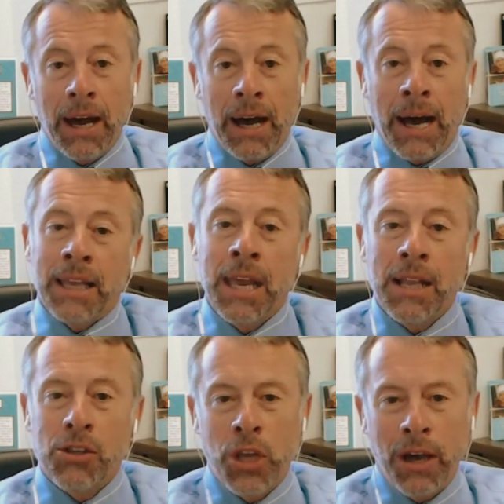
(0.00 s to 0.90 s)
I
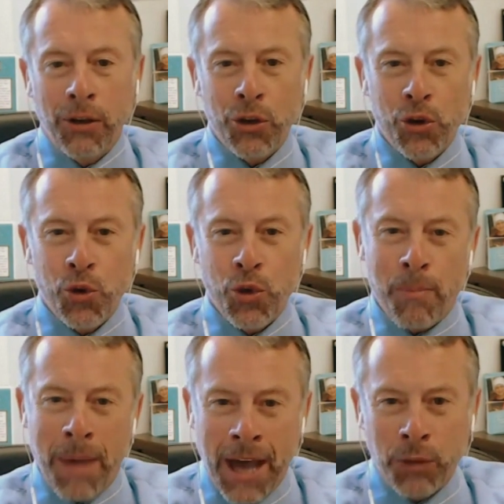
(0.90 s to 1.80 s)
can't tell you the
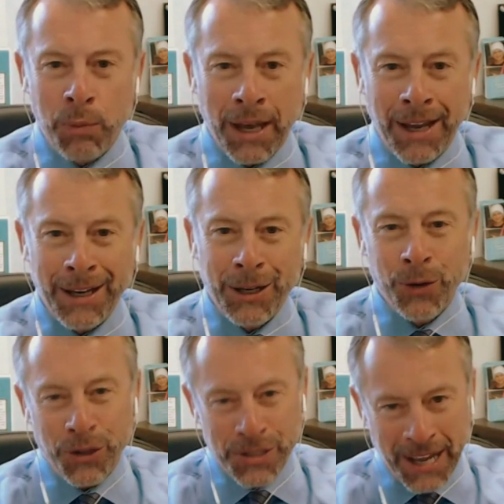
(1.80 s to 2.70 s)
math behind it
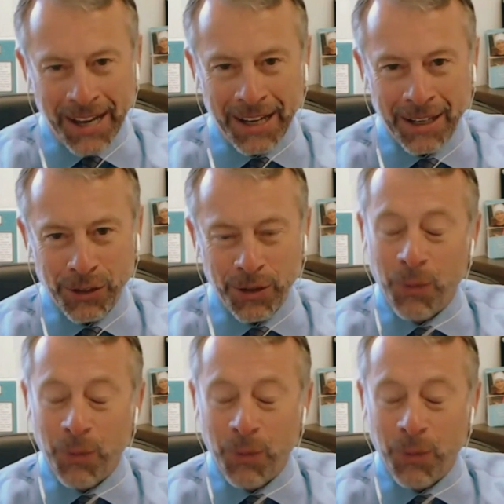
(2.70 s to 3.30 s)
or the science.